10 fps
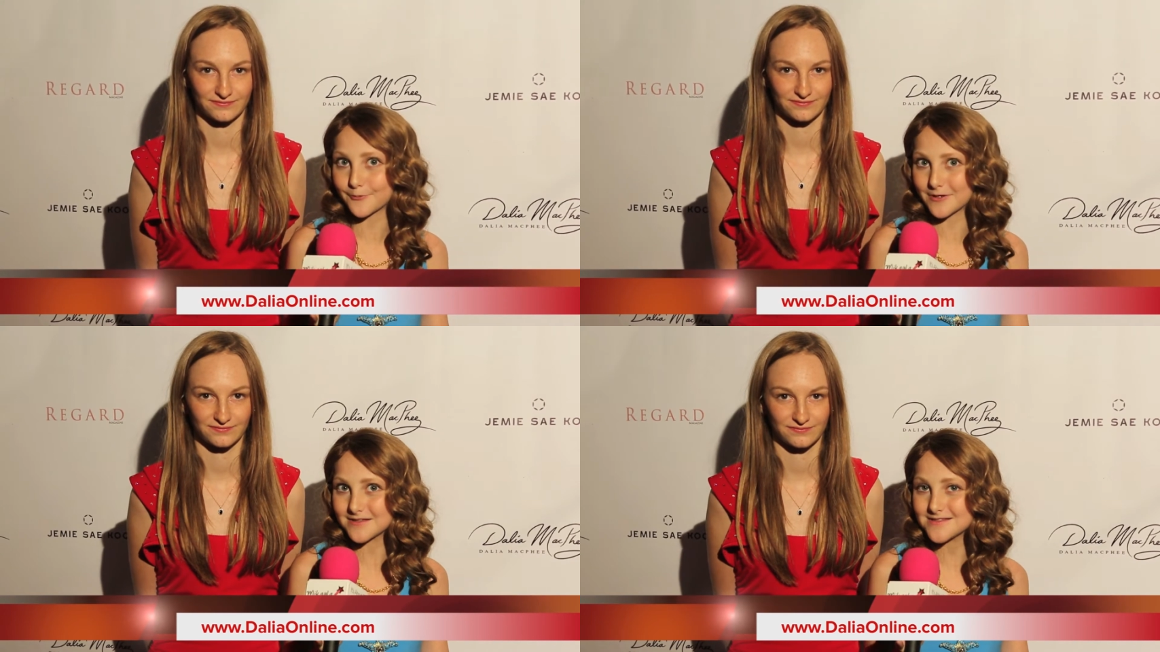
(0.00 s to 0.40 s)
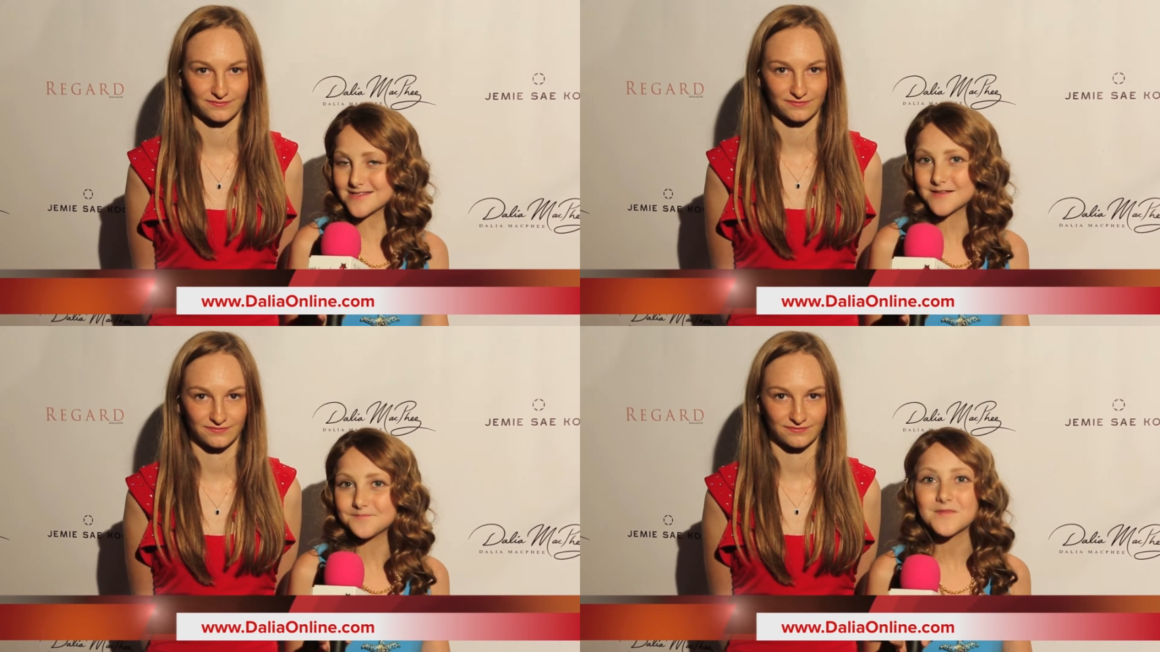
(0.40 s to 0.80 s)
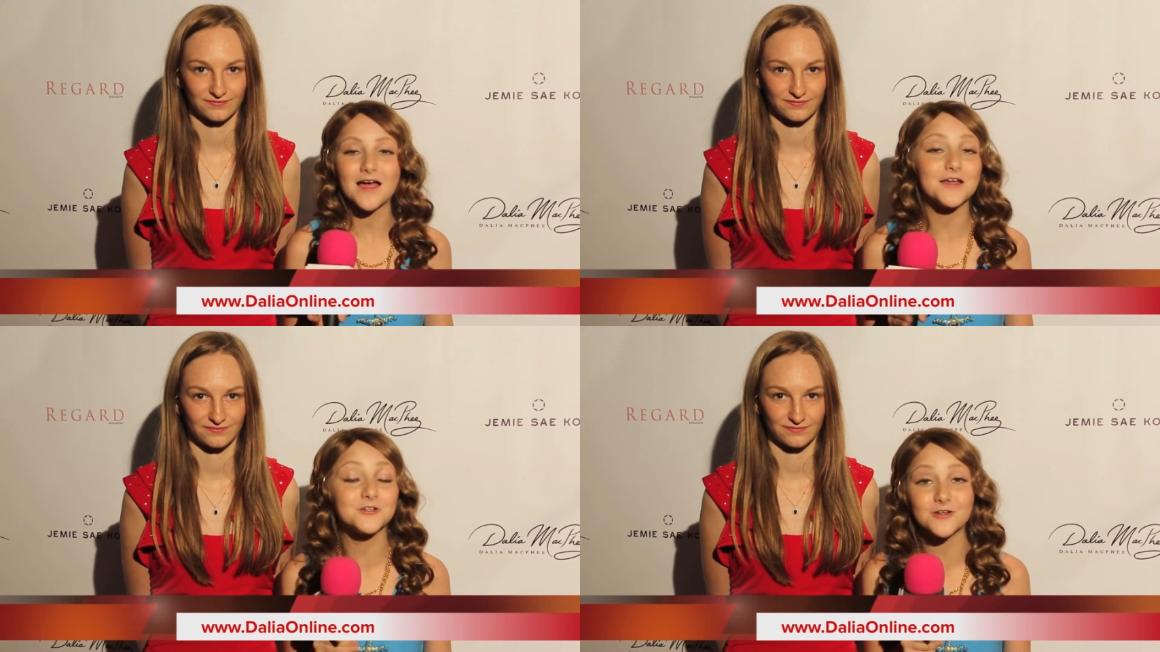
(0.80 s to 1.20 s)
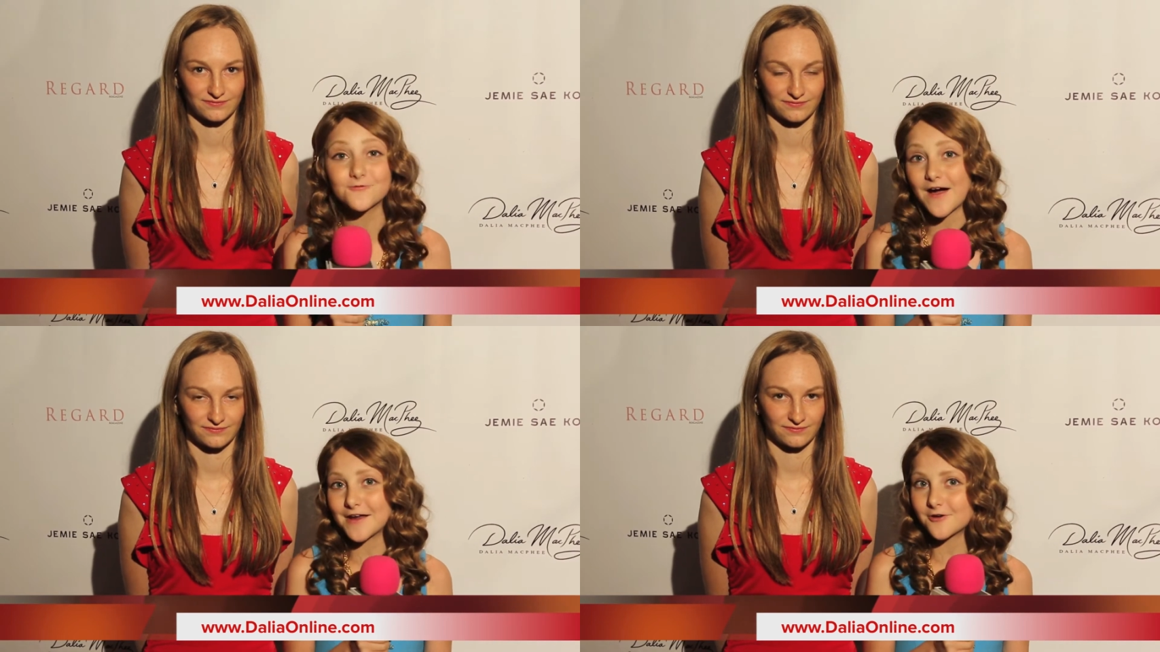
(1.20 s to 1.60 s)
Speaker 1: Fritz, and you can
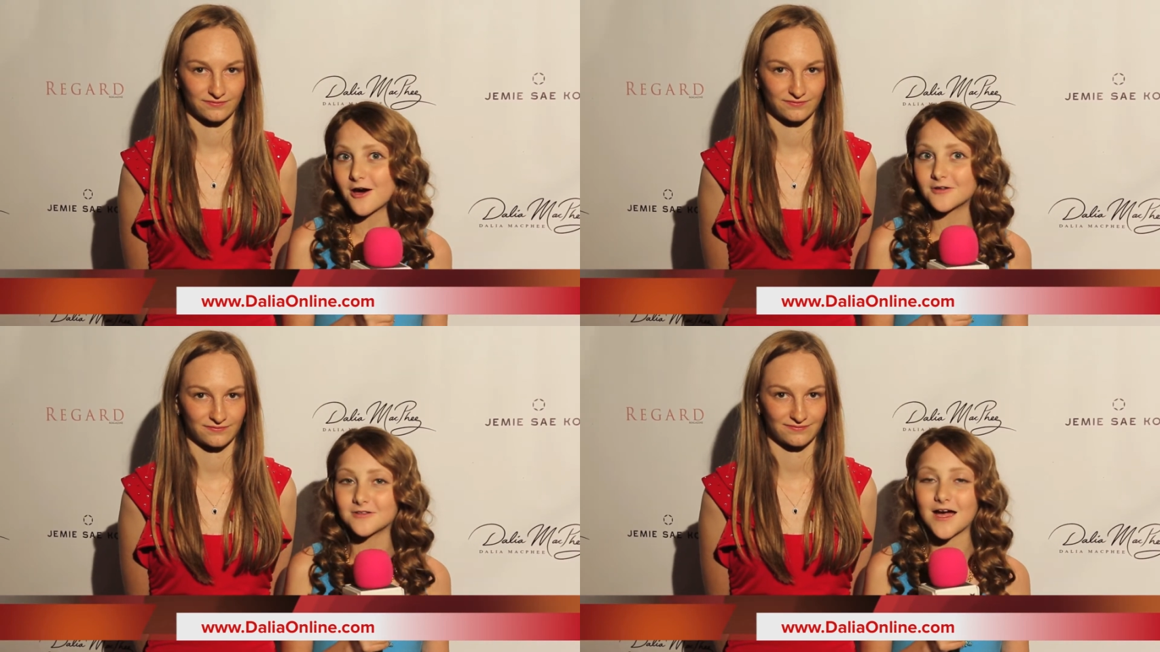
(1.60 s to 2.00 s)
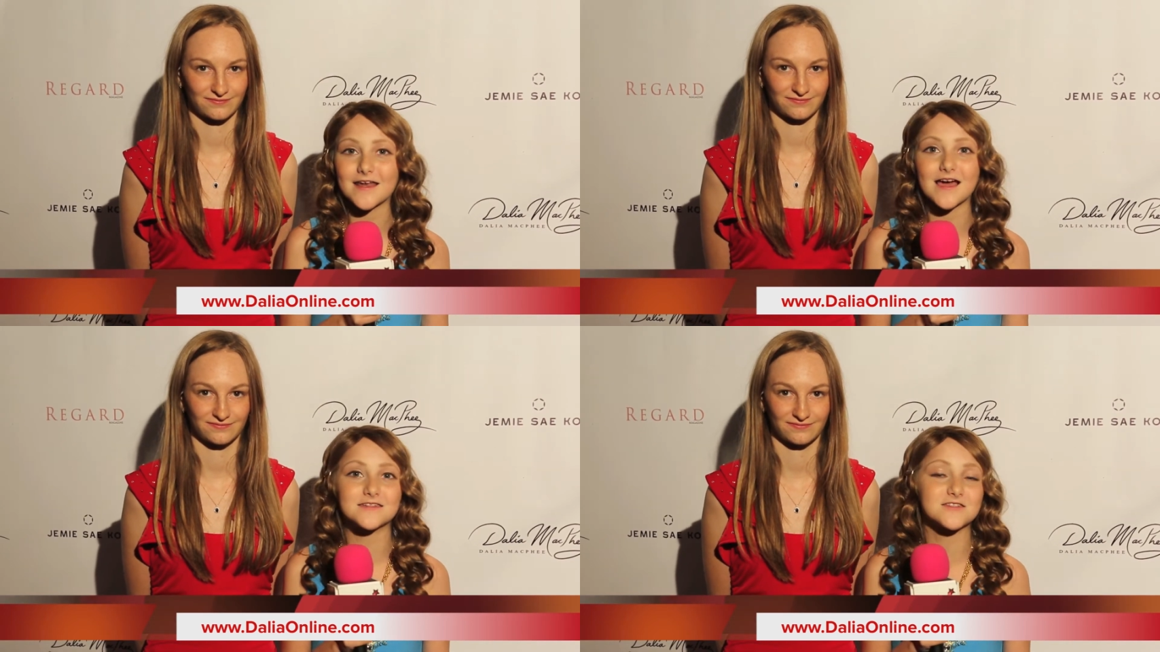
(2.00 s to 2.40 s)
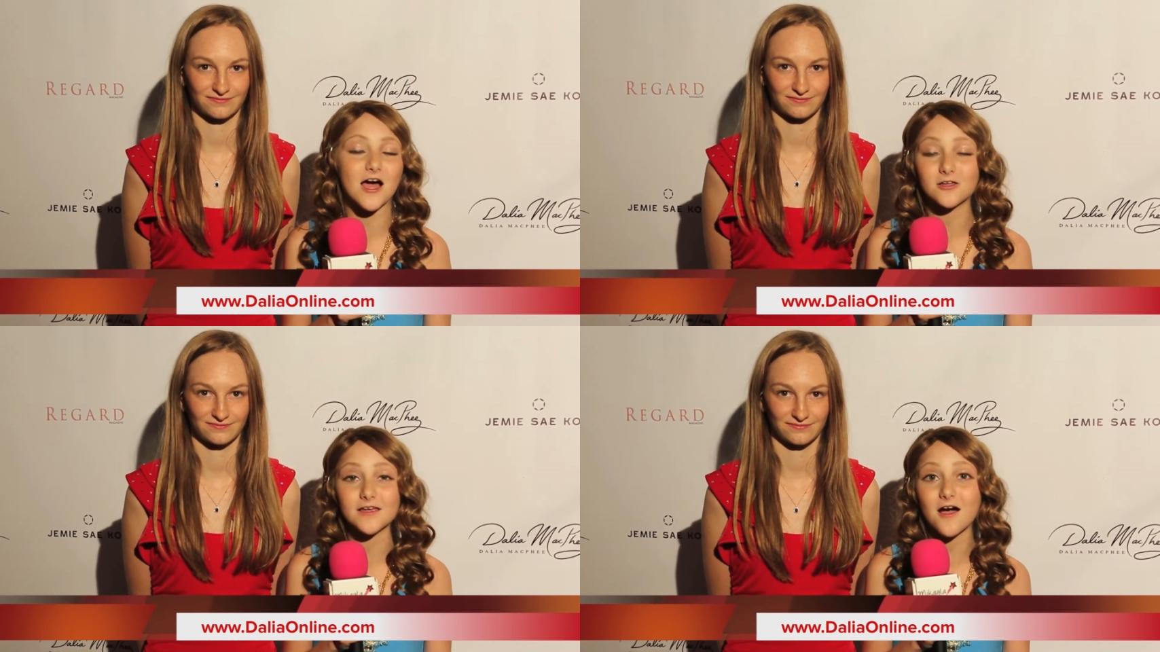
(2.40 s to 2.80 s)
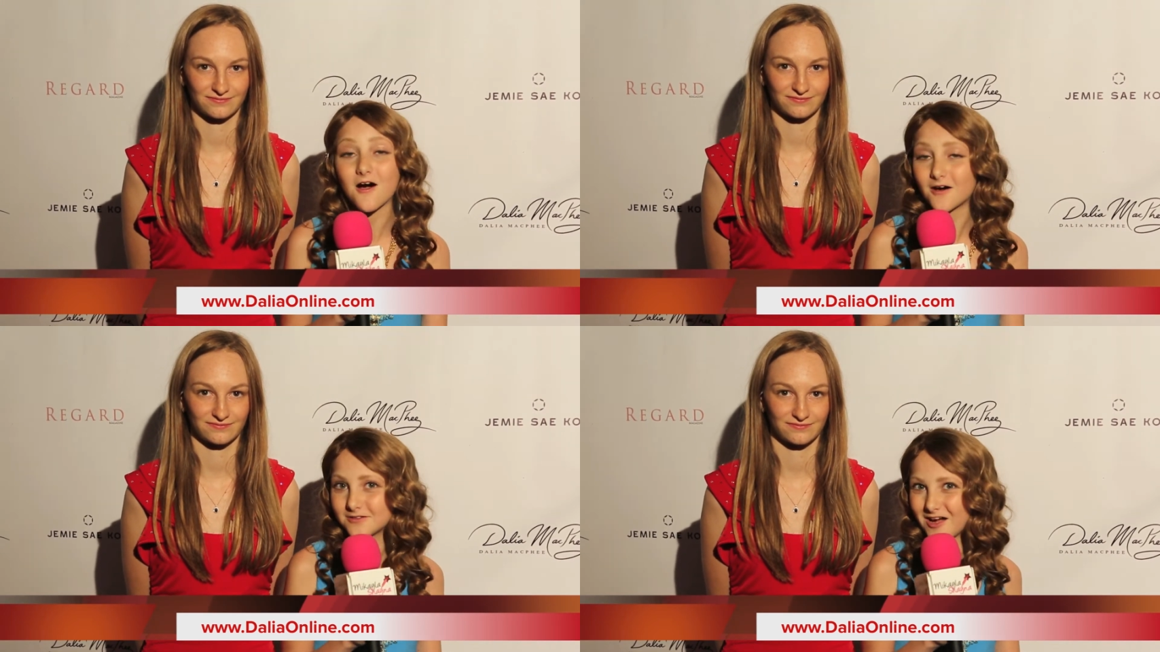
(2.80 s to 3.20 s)
find her online at
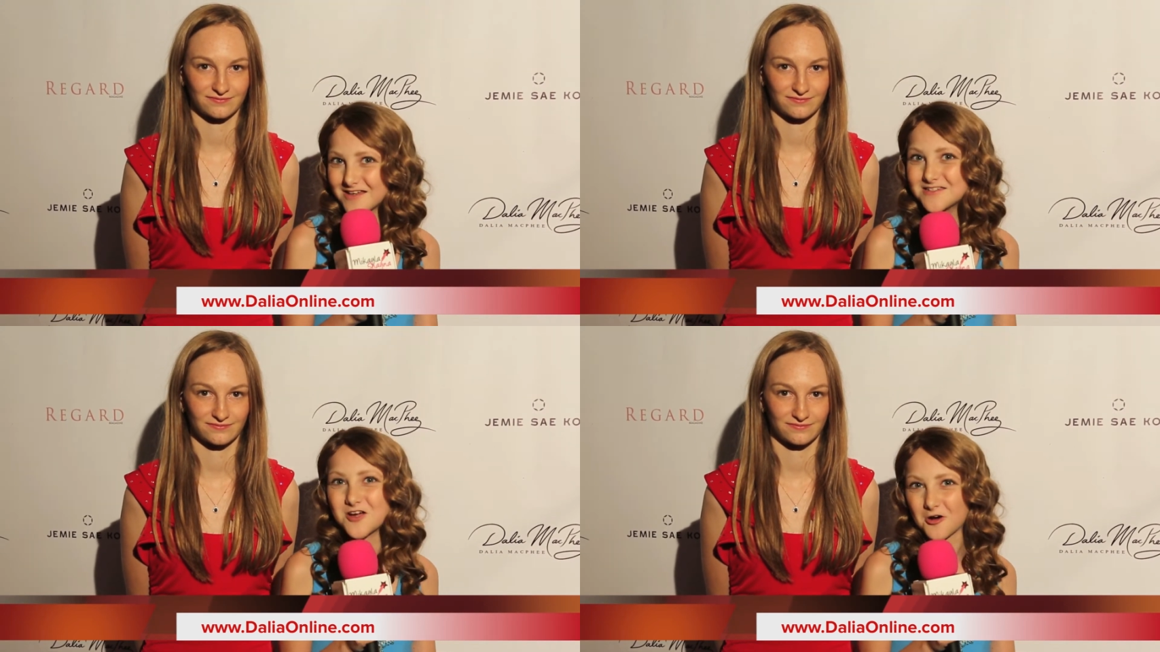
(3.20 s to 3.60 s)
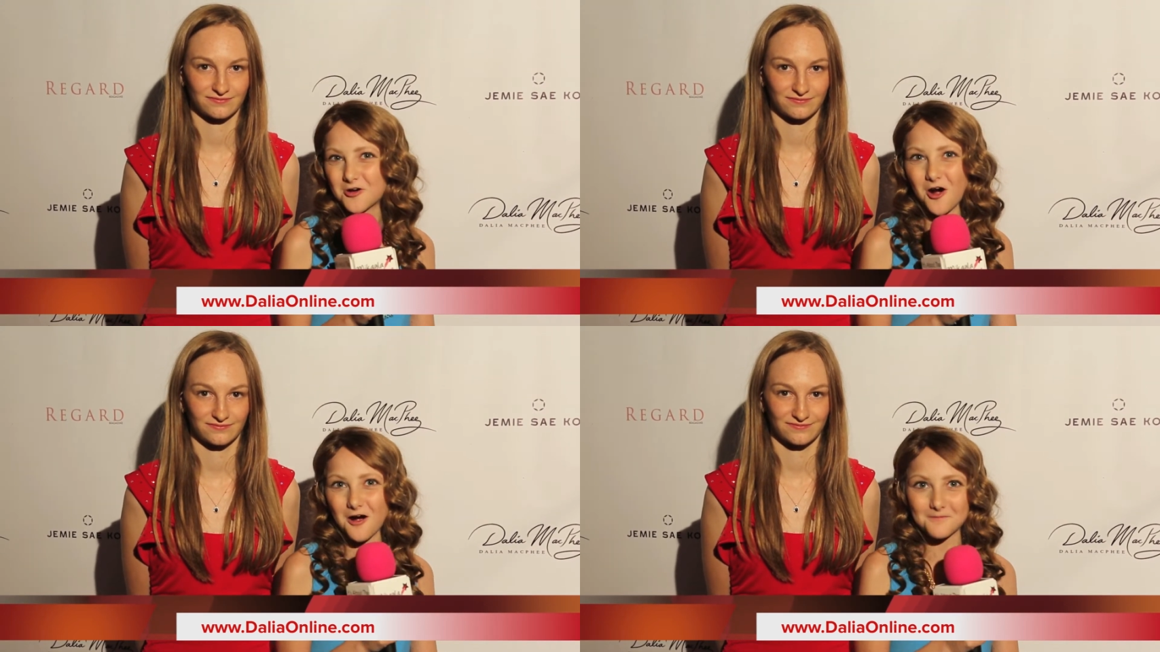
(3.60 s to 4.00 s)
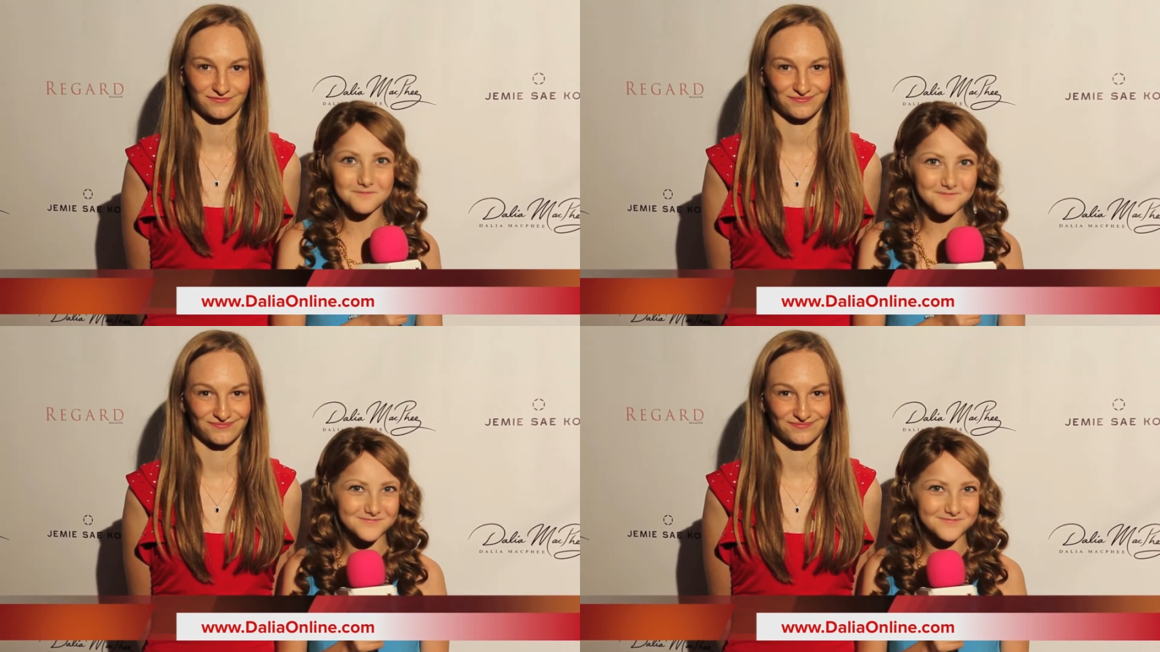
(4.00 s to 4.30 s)
daliaonline.com.